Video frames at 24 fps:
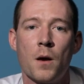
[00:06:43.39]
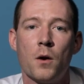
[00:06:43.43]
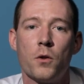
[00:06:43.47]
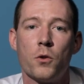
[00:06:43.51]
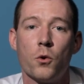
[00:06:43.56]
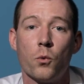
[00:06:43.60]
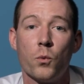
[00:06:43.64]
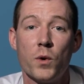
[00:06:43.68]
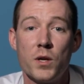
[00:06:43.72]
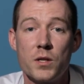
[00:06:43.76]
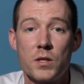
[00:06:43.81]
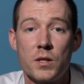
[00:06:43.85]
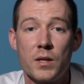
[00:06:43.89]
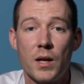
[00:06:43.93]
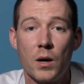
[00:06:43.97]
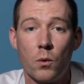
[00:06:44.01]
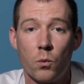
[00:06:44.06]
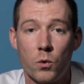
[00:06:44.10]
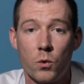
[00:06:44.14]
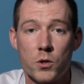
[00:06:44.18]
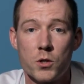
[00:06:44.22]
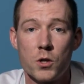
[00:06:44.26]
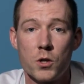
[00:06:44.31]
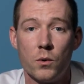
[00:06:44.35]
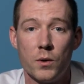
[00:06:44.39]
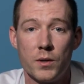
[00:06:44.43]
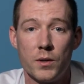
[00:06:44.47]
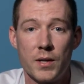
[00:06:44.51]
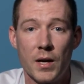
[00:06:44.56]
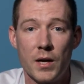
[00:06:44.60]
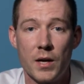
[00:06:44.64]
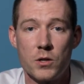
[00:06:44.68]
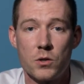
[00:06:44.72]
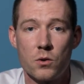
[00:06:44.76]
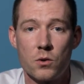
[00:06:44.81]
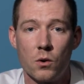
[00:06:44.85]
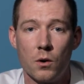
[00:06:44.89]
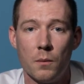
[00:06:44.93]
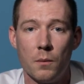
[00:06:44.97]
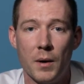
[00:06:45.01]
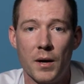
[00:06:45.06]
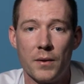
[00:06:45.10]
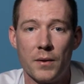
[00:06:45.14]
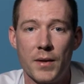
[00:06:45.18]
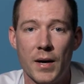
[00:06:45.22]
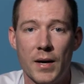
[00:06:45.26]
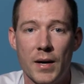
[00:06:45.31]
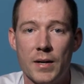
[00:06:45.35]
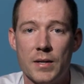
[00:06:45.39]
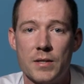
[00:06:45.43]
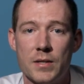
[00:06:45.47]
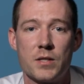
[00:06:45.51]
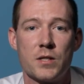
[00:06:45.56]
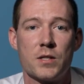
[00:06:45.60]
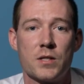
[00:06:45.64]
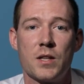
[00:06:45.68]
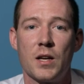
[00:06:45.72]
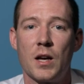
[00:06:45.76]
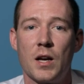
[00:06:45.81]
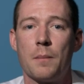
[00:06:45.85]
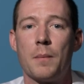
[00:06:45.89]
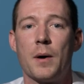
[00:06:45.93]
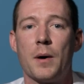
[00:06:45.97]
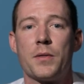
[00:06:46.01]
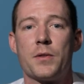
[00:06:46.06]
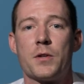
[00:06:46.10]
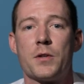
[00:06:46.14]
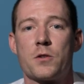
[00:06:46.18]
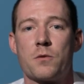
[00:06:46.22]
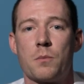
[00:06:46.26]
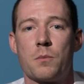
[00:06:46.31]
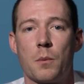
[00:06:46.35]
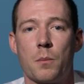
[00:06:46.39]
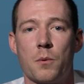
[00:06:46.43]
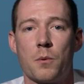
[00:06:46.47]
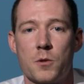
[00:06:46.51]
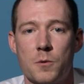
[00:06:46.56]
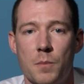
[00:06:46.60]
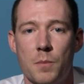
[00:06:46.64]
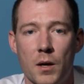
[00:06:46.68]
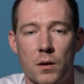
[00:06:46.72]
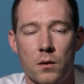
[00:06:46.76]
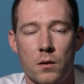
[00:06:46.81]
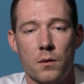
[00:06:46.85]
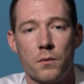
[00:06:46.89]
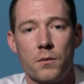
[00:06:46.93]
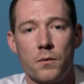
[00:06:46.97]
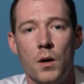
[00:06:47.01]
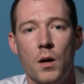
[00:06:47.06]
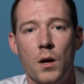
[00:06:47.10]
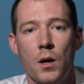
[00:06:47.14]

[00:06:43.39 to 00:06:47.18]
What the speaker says: The reason that we're so intentional about that is just think about this from a perspective.